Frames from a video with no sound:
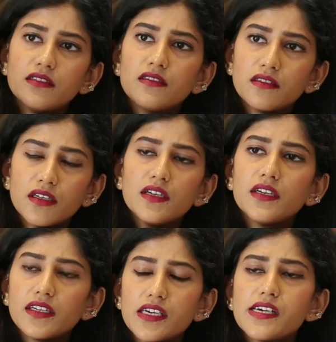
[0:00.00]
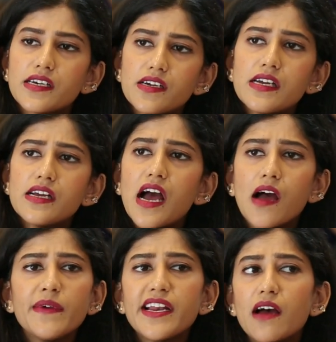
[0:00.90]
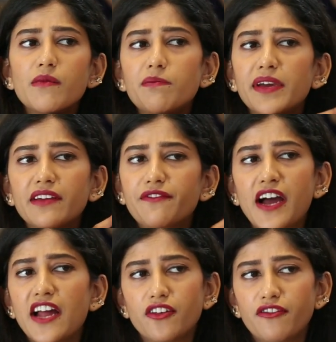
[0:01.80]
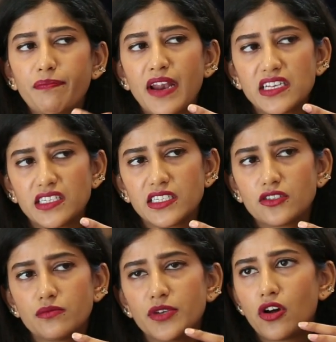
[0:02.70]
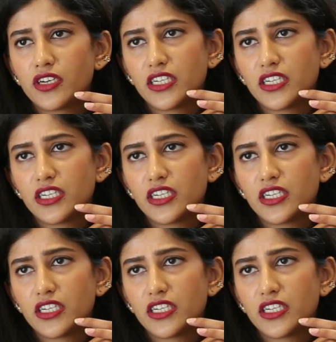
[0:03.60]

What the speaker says: and different knowledge bases really help to complement your